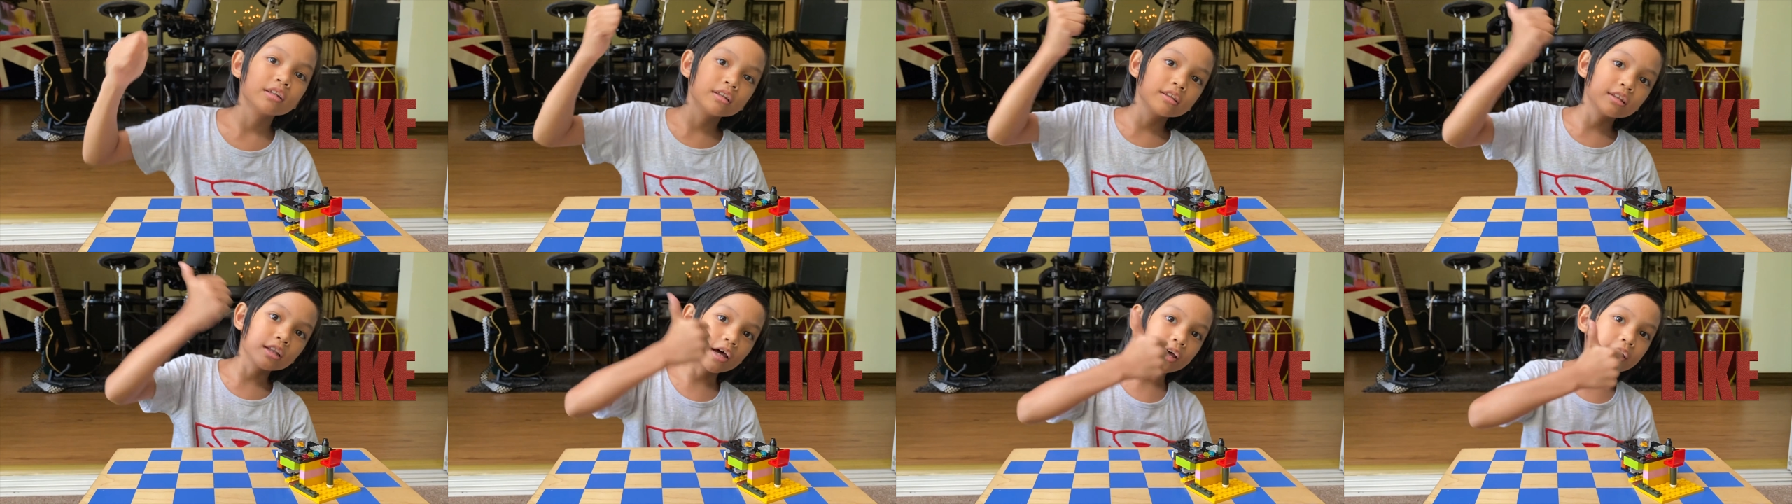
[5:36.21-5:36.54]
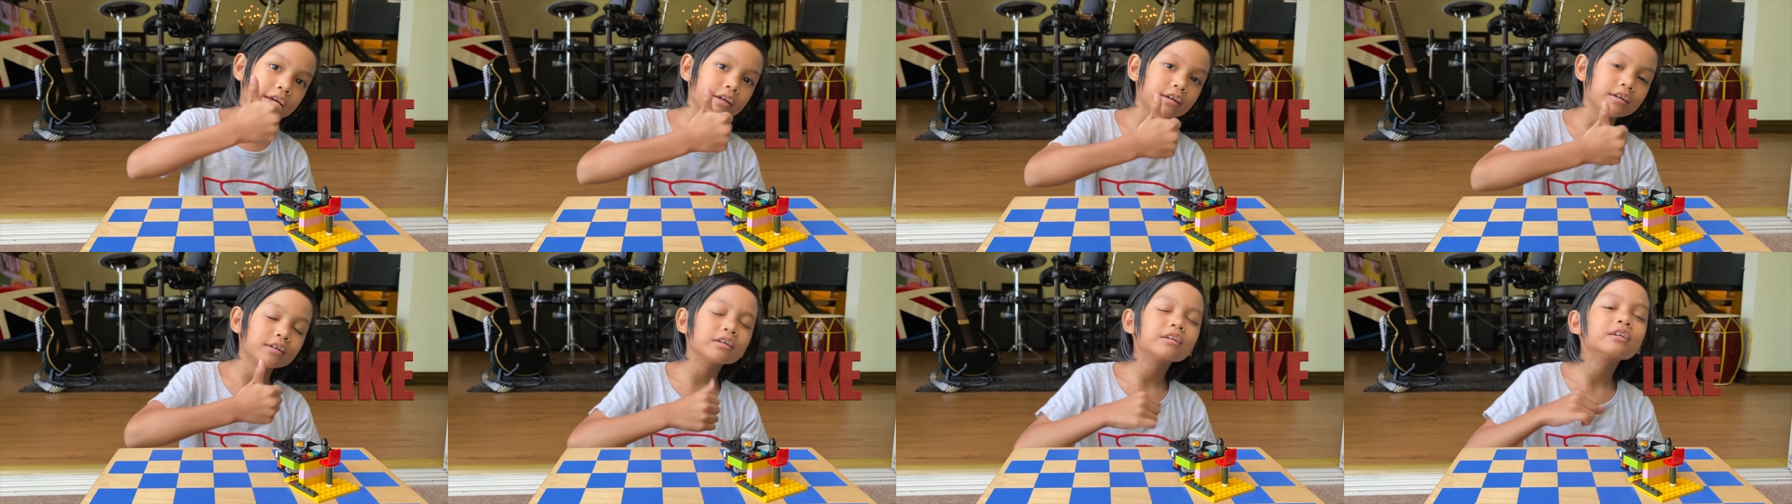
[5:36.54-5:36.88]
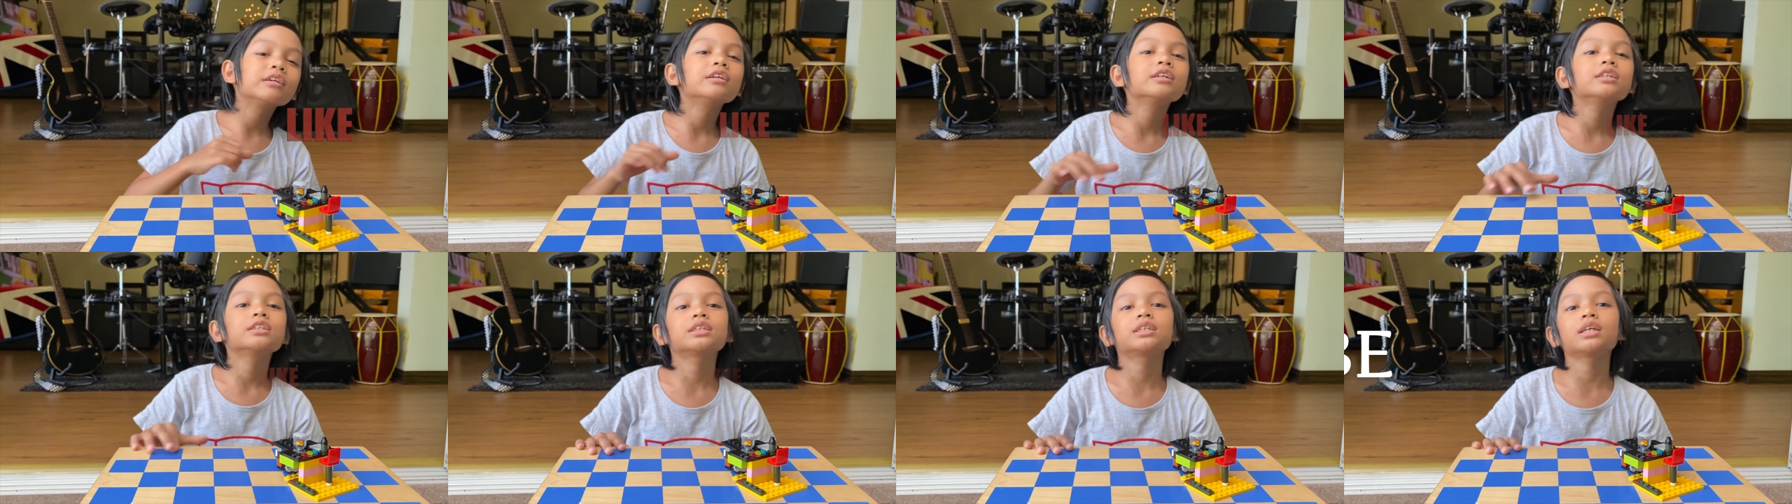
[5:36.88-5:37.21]
like,
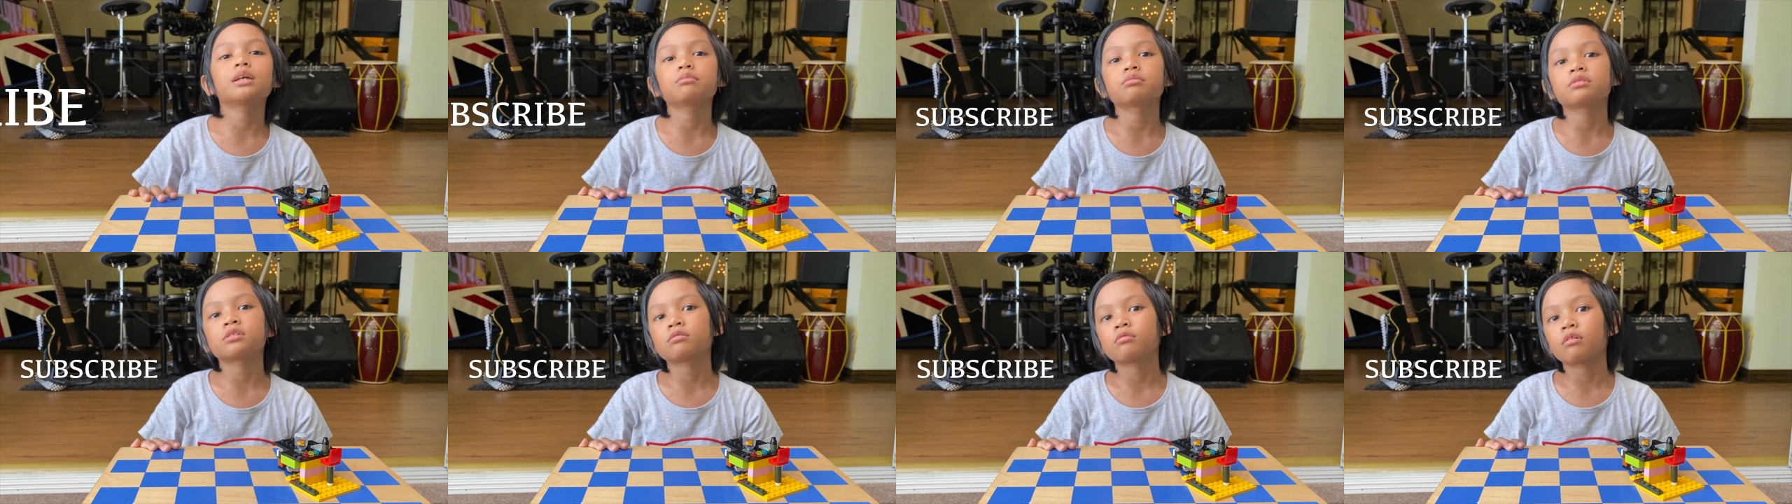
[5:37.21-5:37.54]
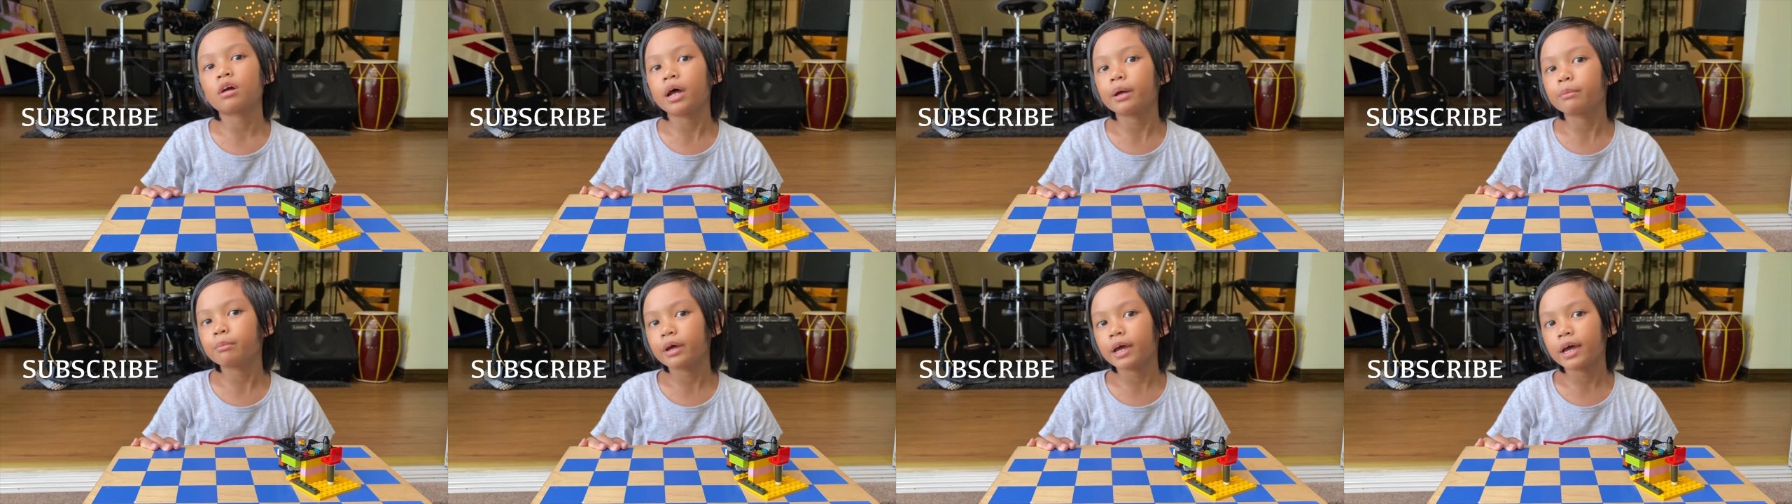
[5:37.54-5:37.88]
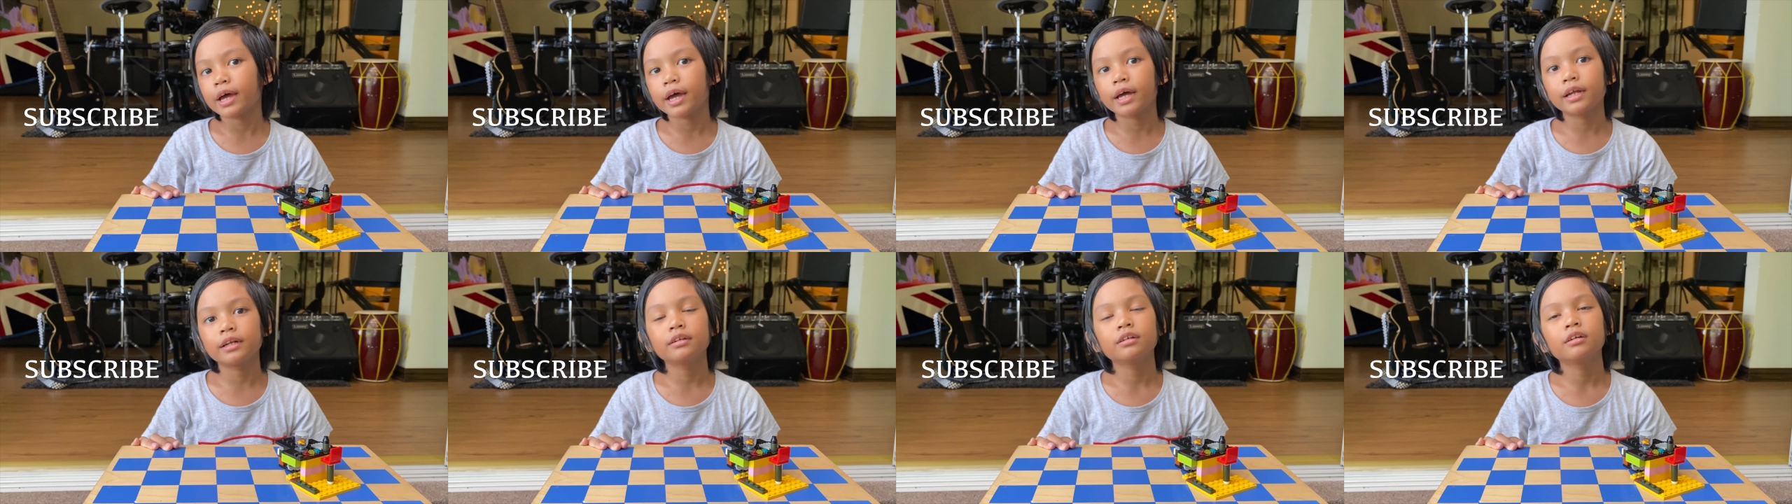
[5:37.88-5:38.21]
subscribe,
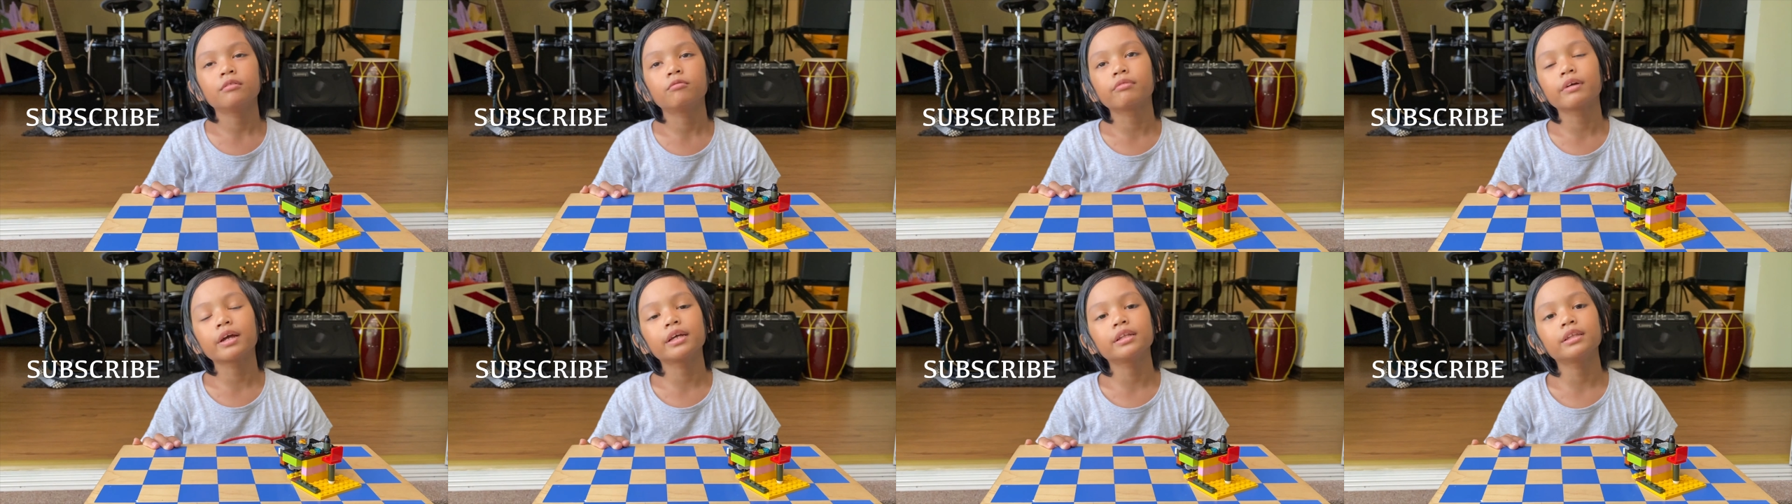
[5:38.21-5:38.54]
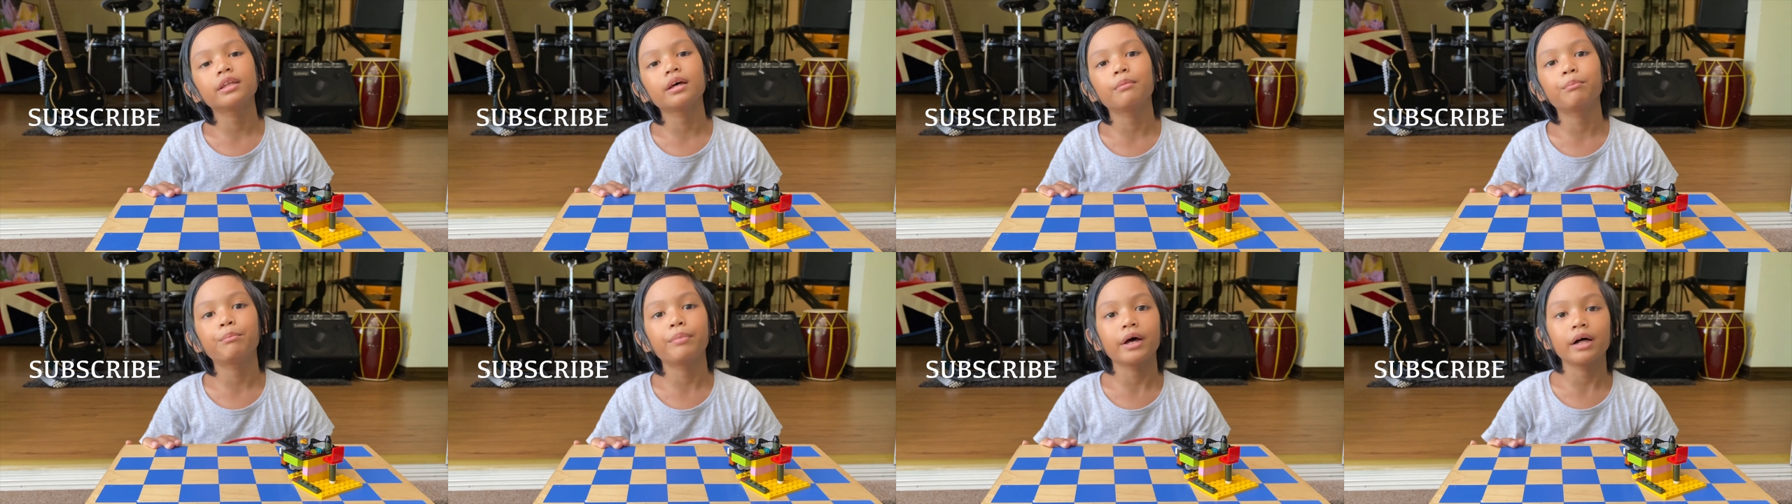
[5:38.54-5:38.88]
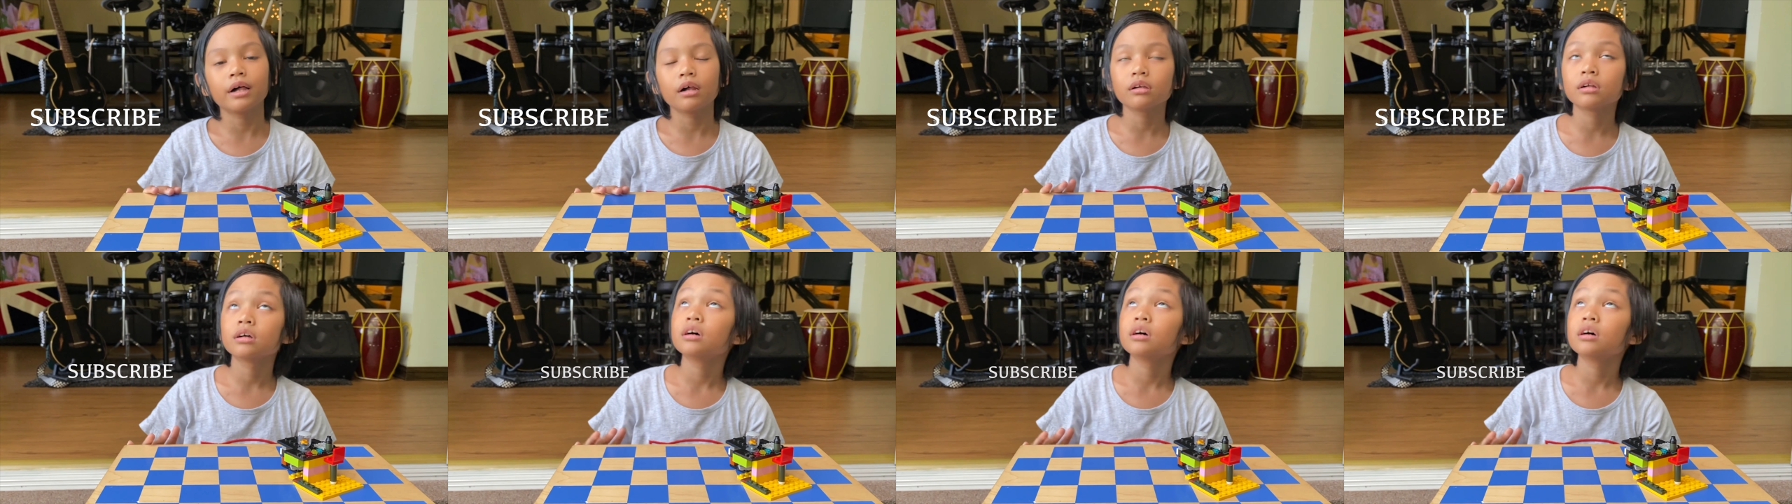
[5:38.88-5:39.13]
and ring the bell.